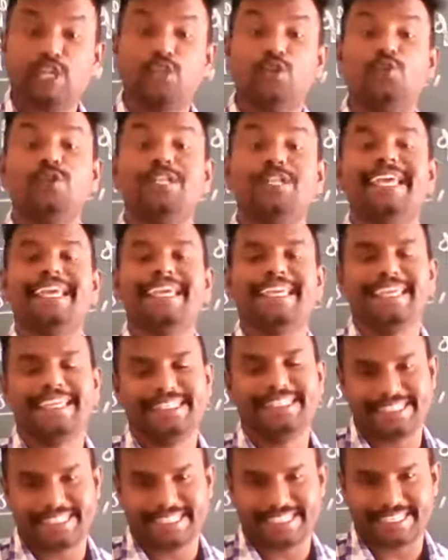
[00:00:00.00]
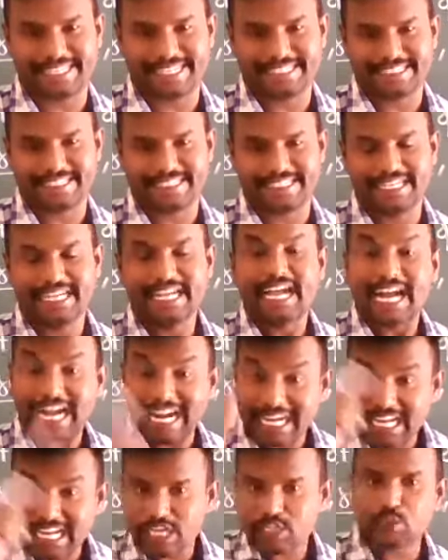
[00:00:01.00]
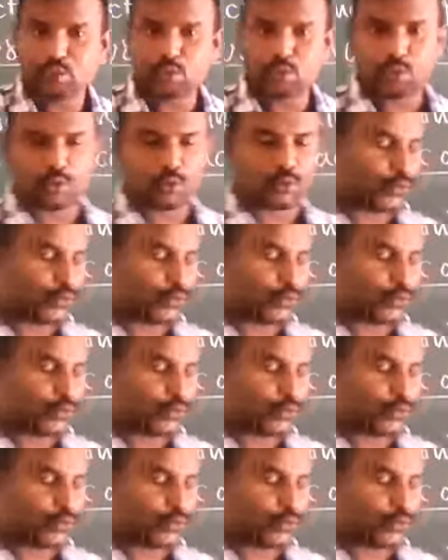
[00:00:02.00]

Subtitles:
Urea is increased. And also